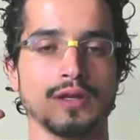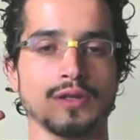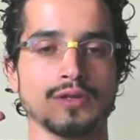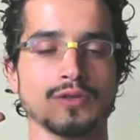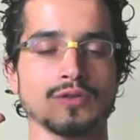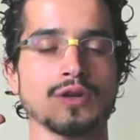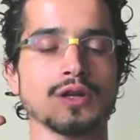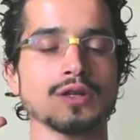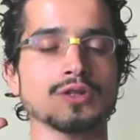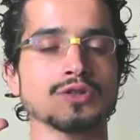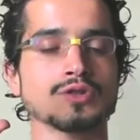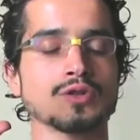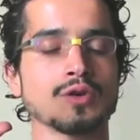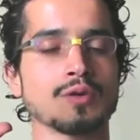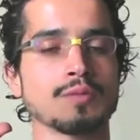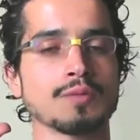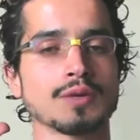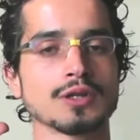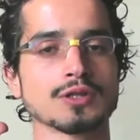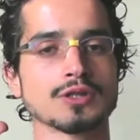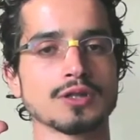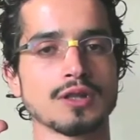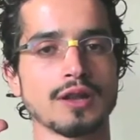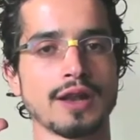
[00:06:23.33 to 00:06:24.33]
not so
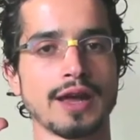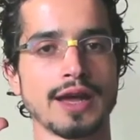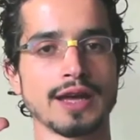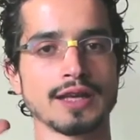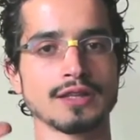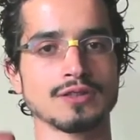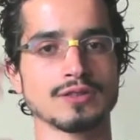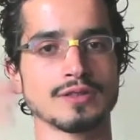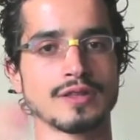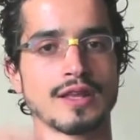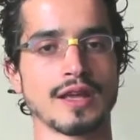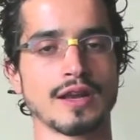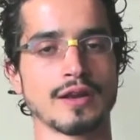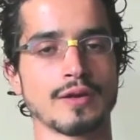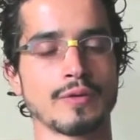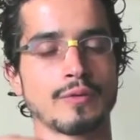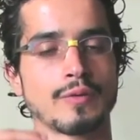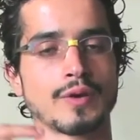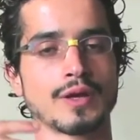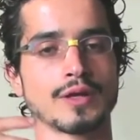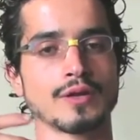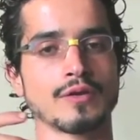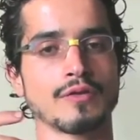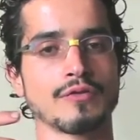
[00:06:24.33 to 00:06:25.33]
much light that
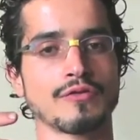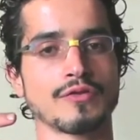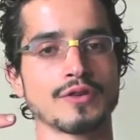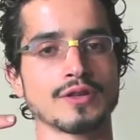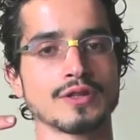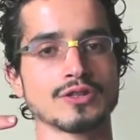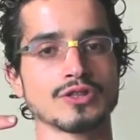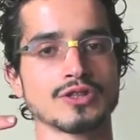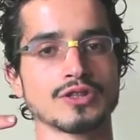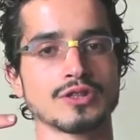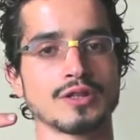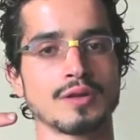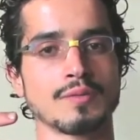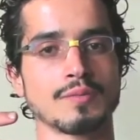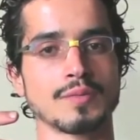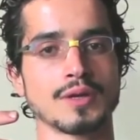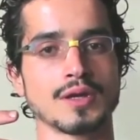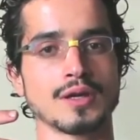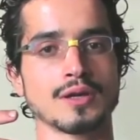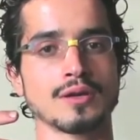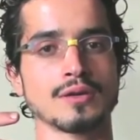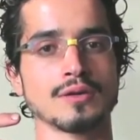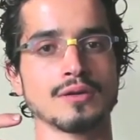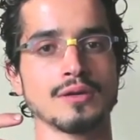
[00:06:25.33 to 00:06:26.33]
when you finish the
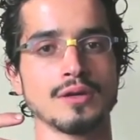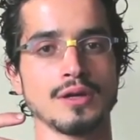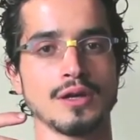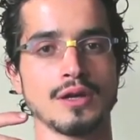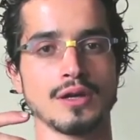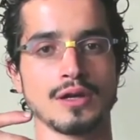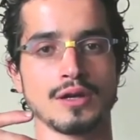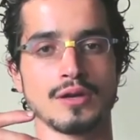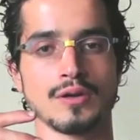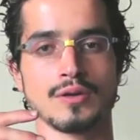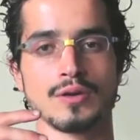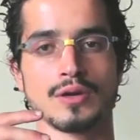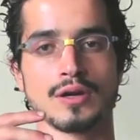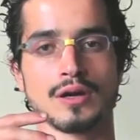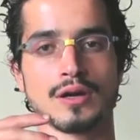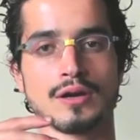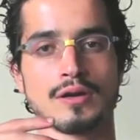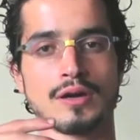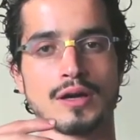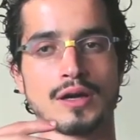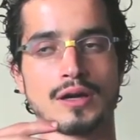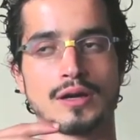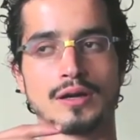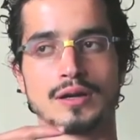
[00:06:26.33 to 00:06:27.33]
meal, you
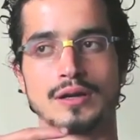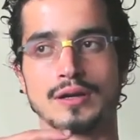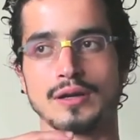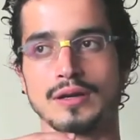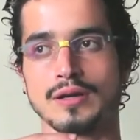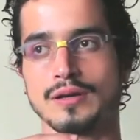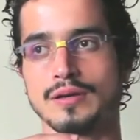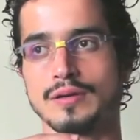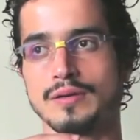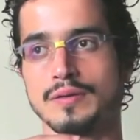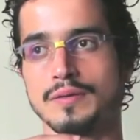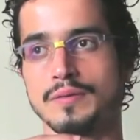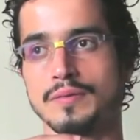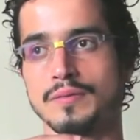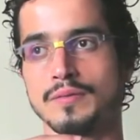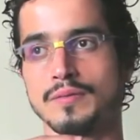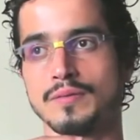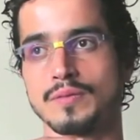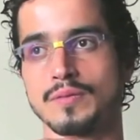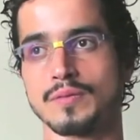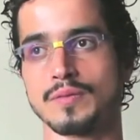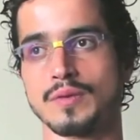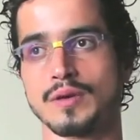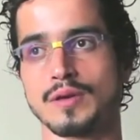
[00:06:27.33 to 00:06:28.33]
are
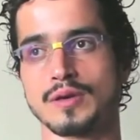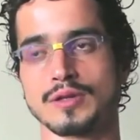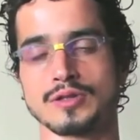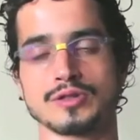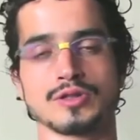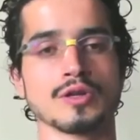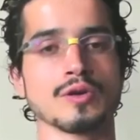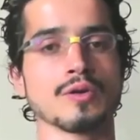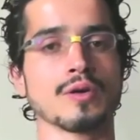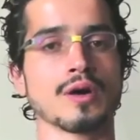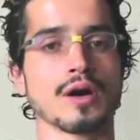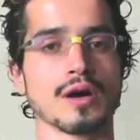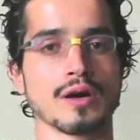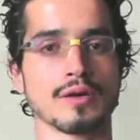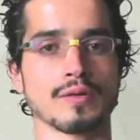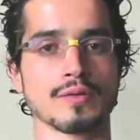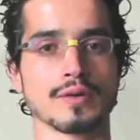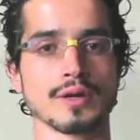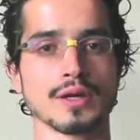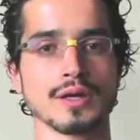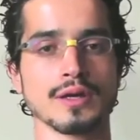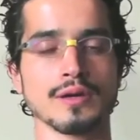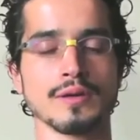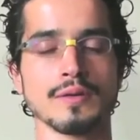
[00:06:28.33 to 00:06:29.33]
still
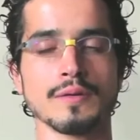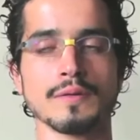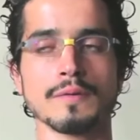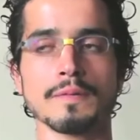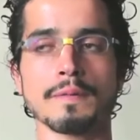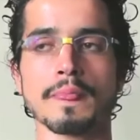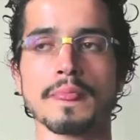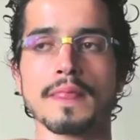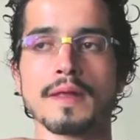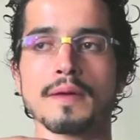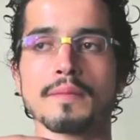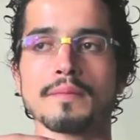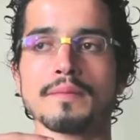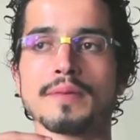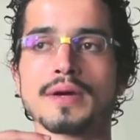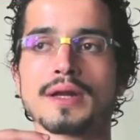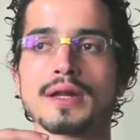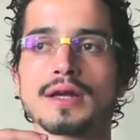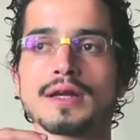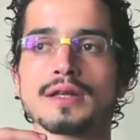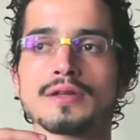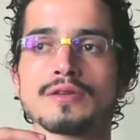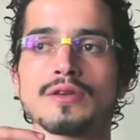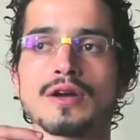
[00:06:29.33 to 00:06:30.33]
hungry, but
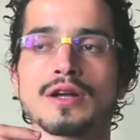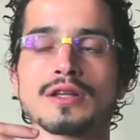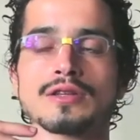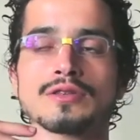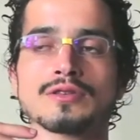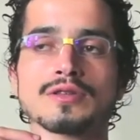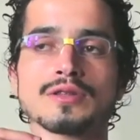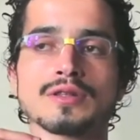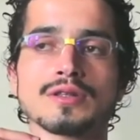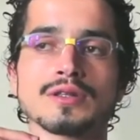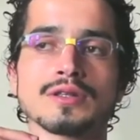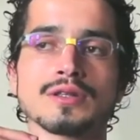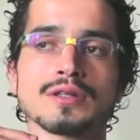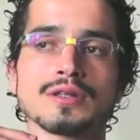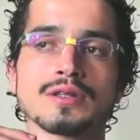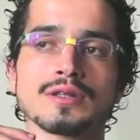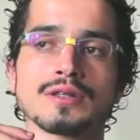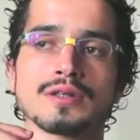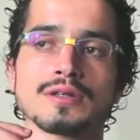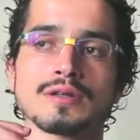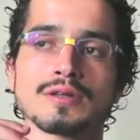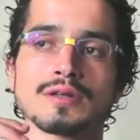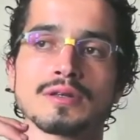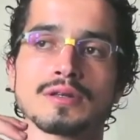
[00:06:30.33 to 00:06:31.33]
not
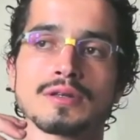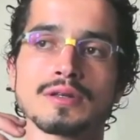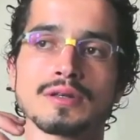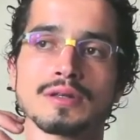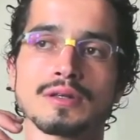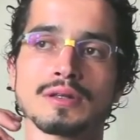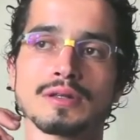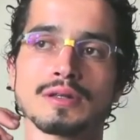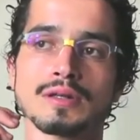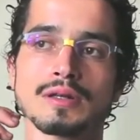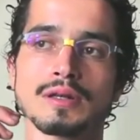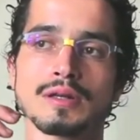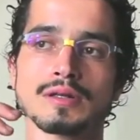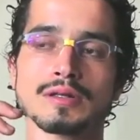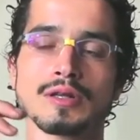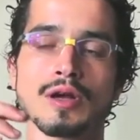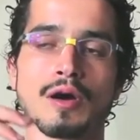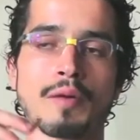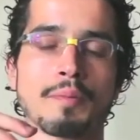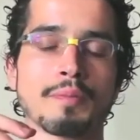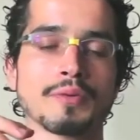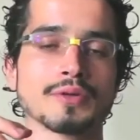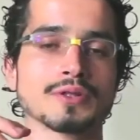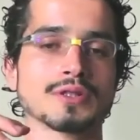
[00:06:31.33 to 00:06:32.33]
the
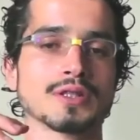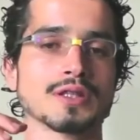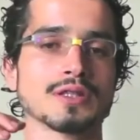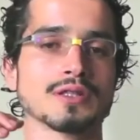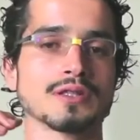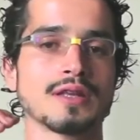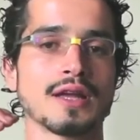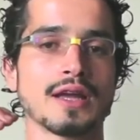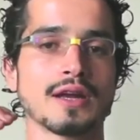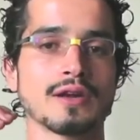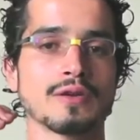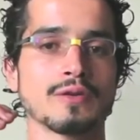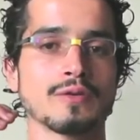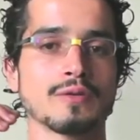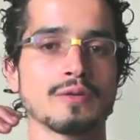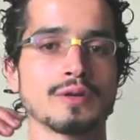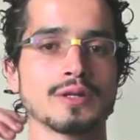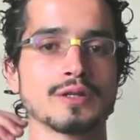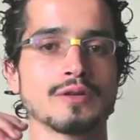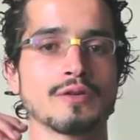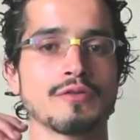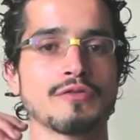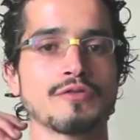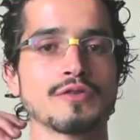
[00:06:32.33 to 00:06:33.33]
opposite, that you,
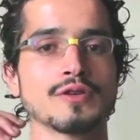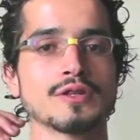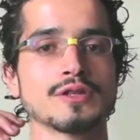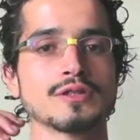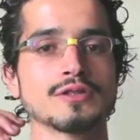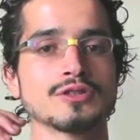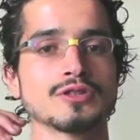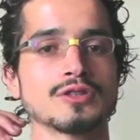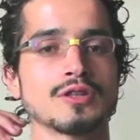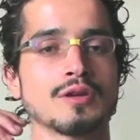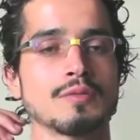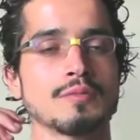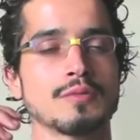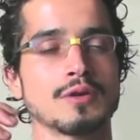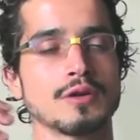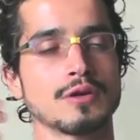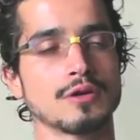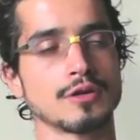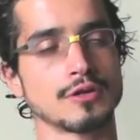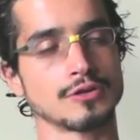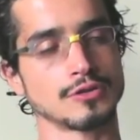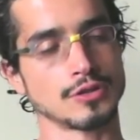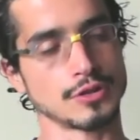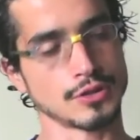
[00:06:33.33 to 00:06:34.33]
when you finish the meal,
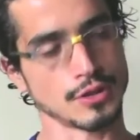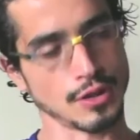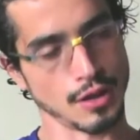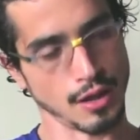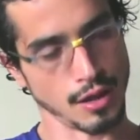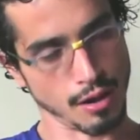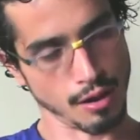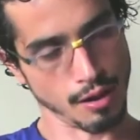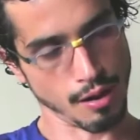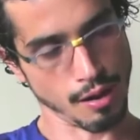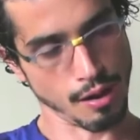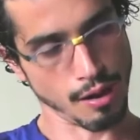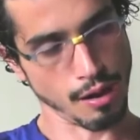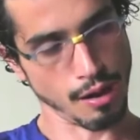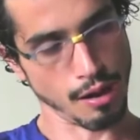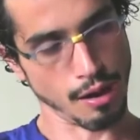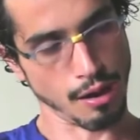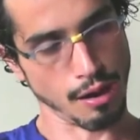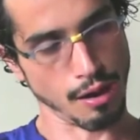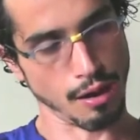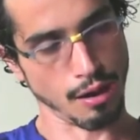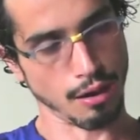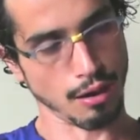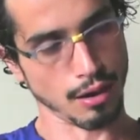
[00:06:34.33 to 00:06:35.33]
you're just like,
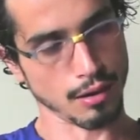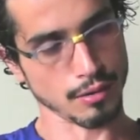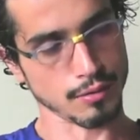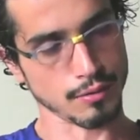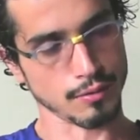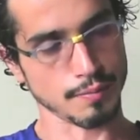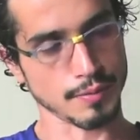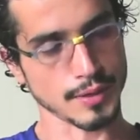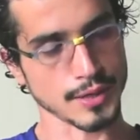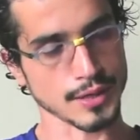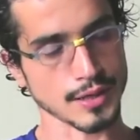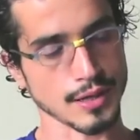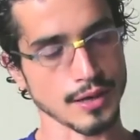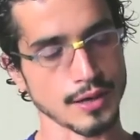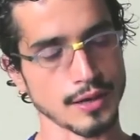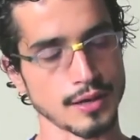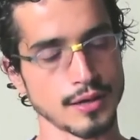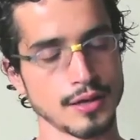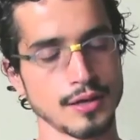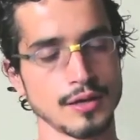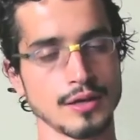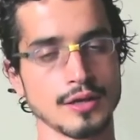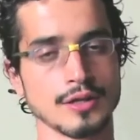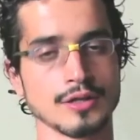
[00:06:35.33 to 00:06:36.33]
oh,
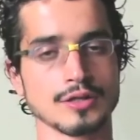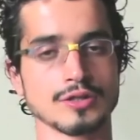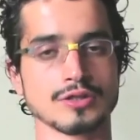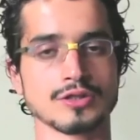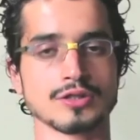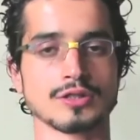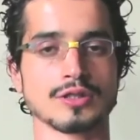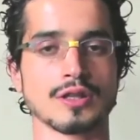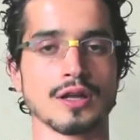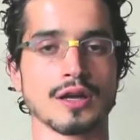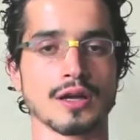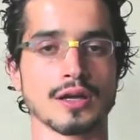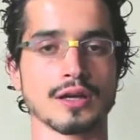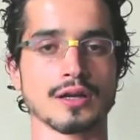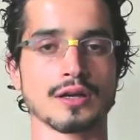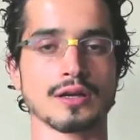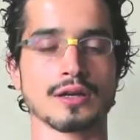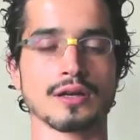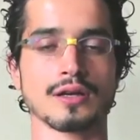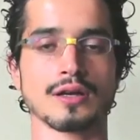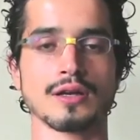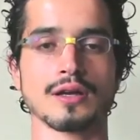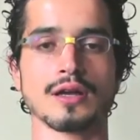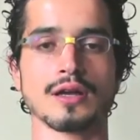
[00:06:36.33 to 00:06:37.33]
completely stuck
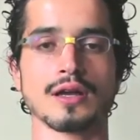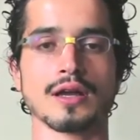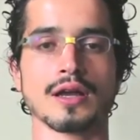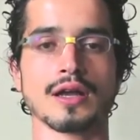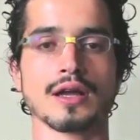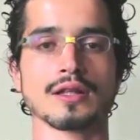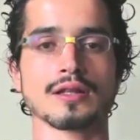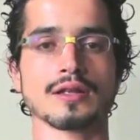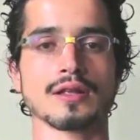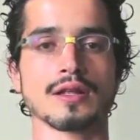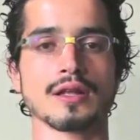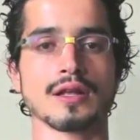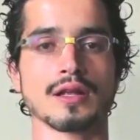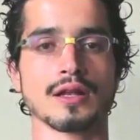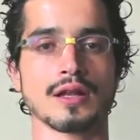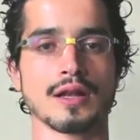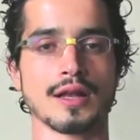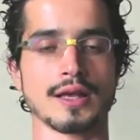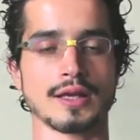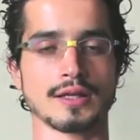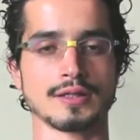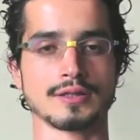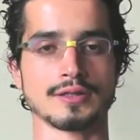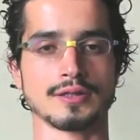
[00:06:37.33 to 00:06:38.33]
and
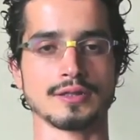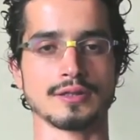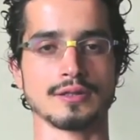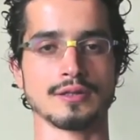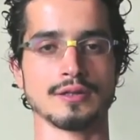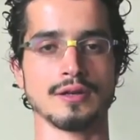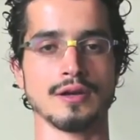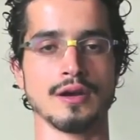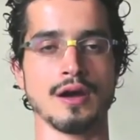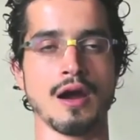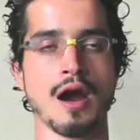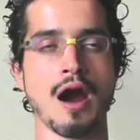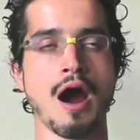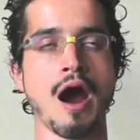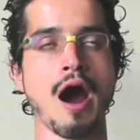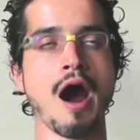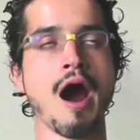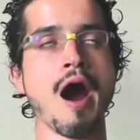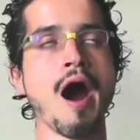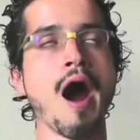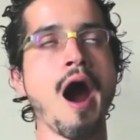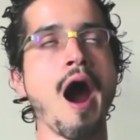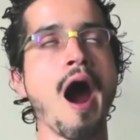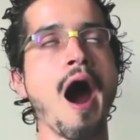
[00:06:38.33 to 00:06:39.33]
lazy.
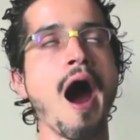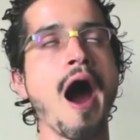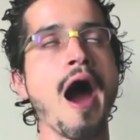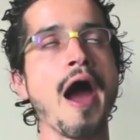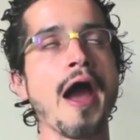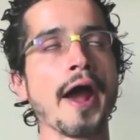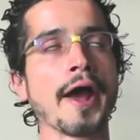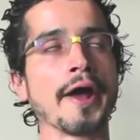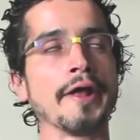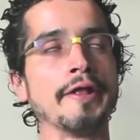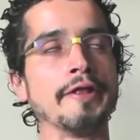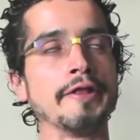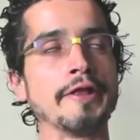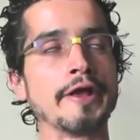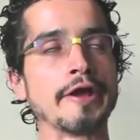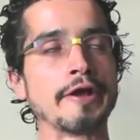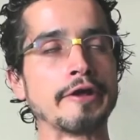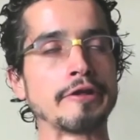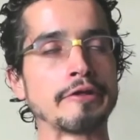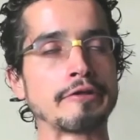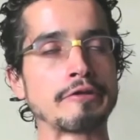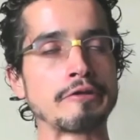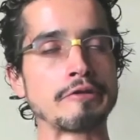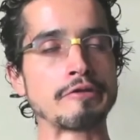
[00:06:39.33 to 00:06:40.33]
I
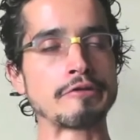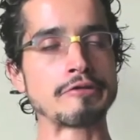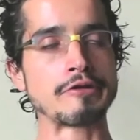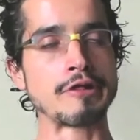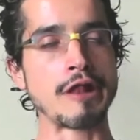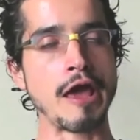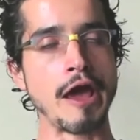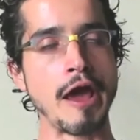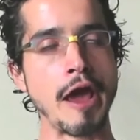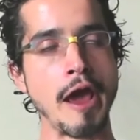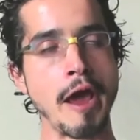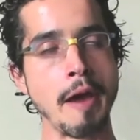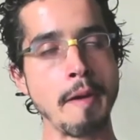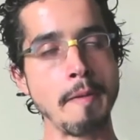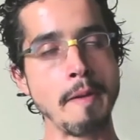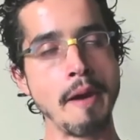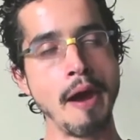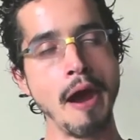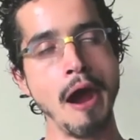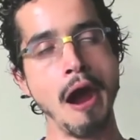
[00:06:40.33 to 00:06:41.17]
need to sleep.